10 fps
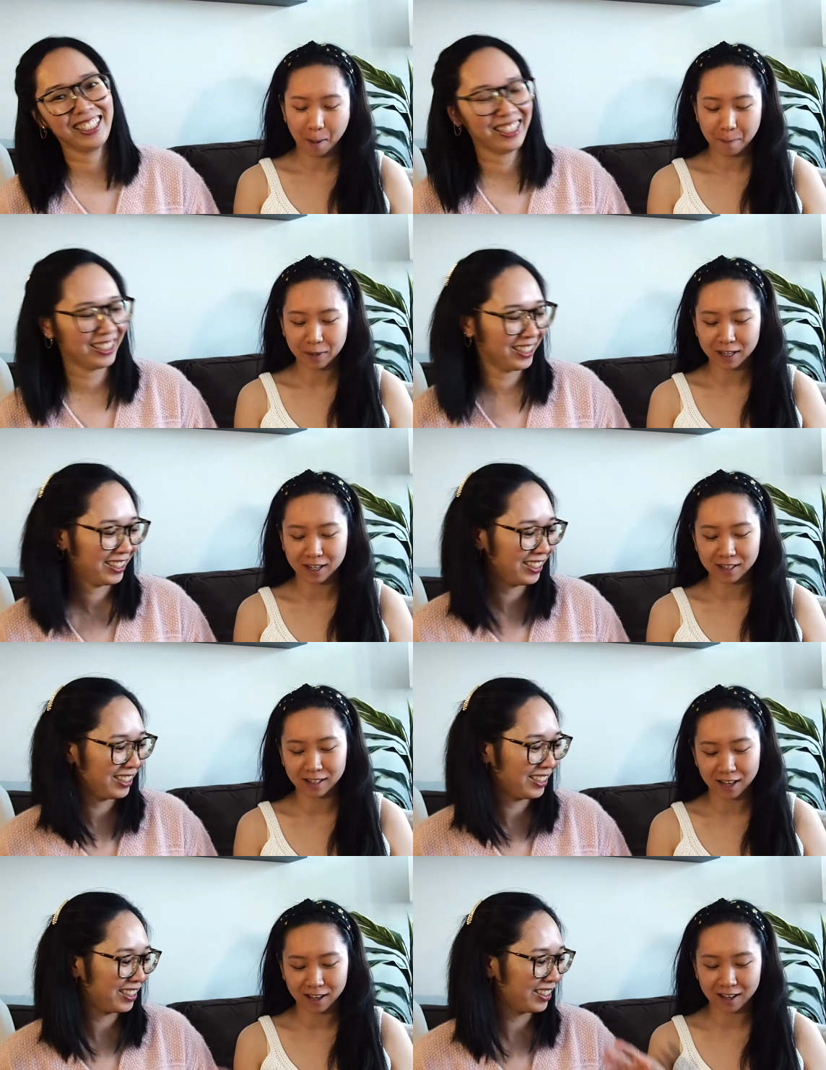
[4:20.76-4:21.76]

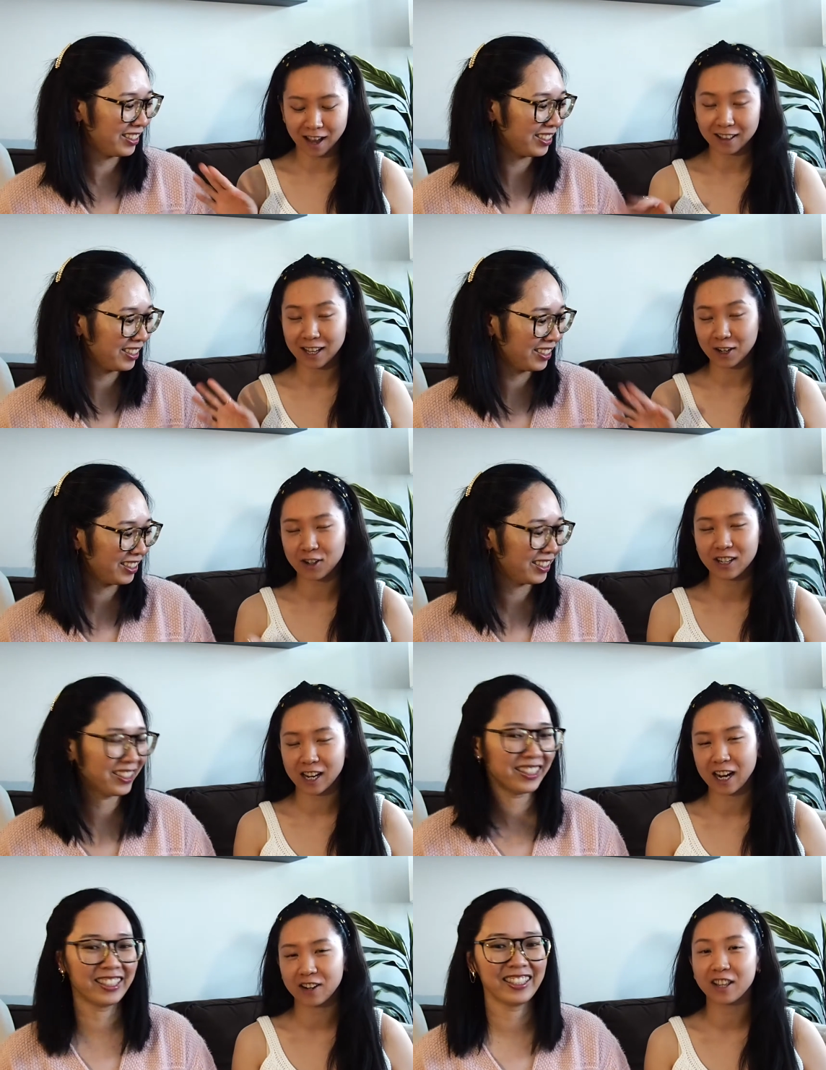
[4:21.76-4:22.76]
Speaker 1: because uh, I let her
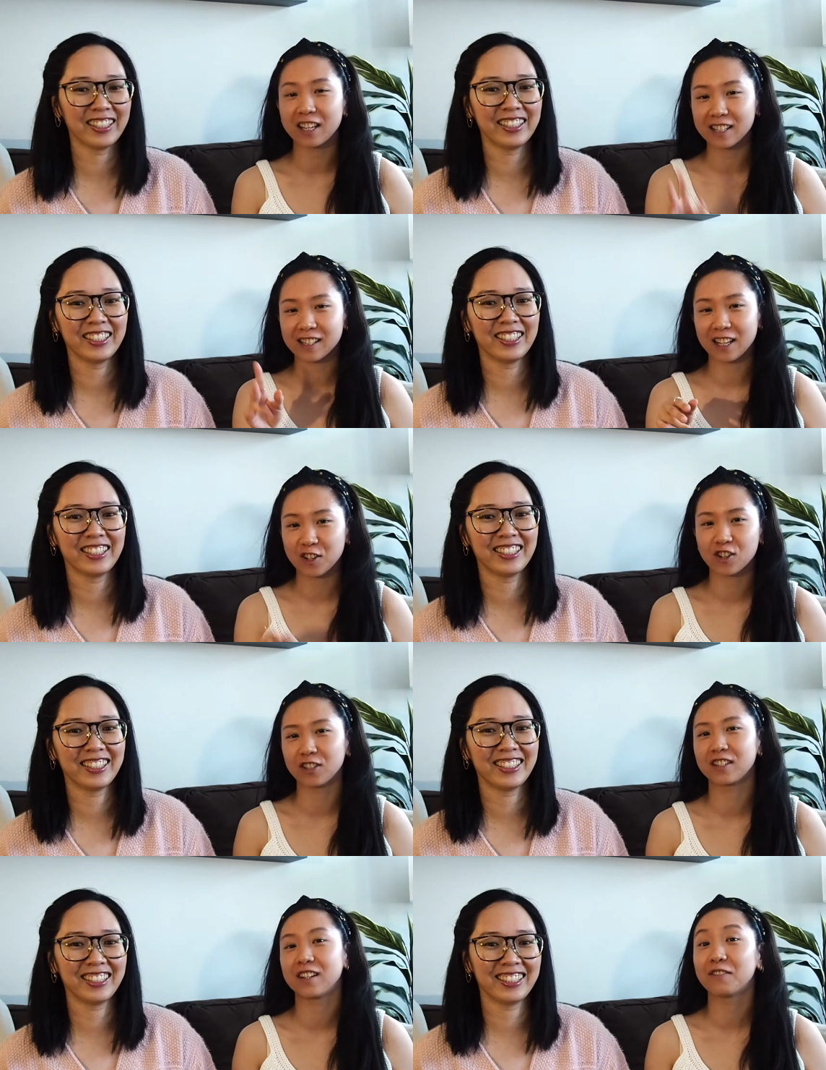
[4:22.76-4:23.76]
carry the
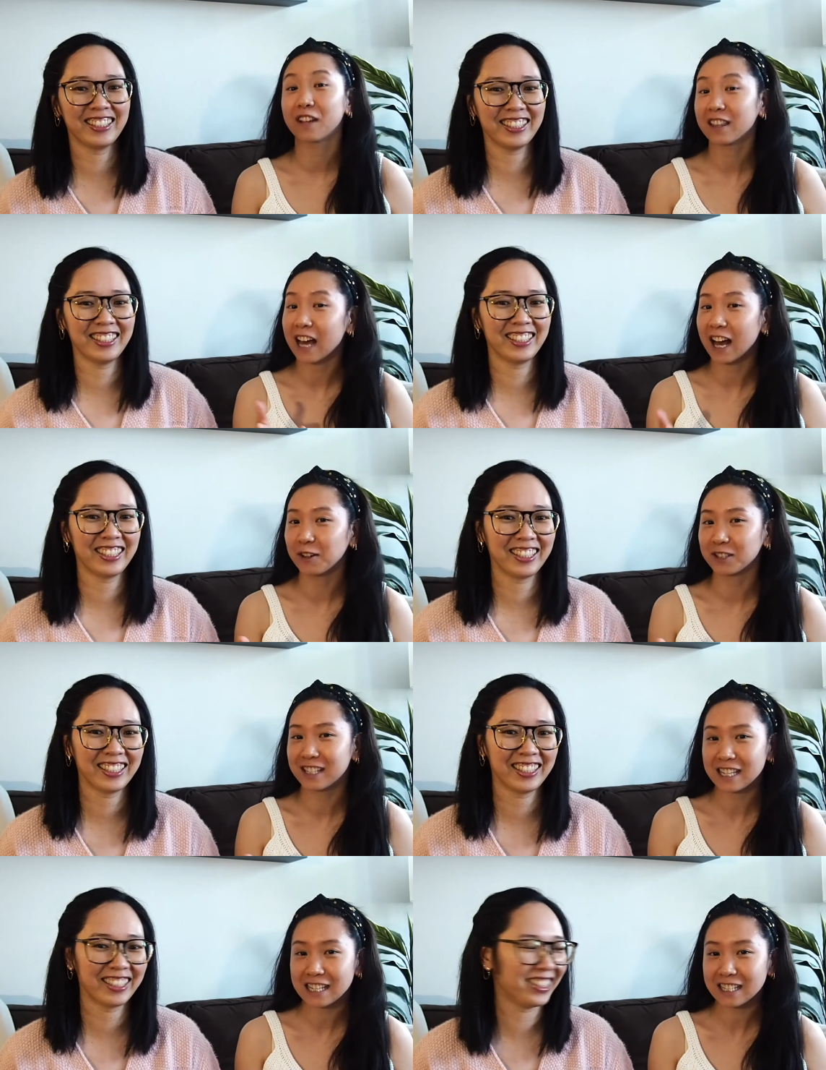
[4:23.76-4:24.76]
essential stuff, like the house
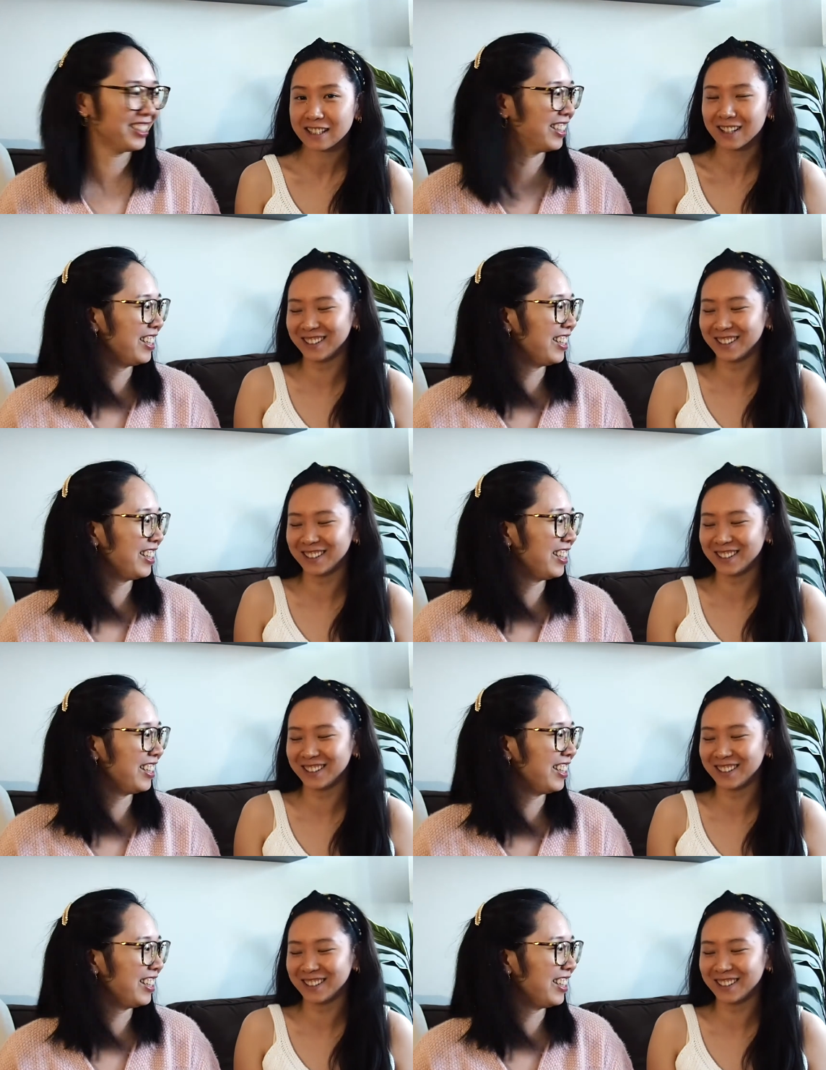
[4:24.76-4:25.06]
keys. yes.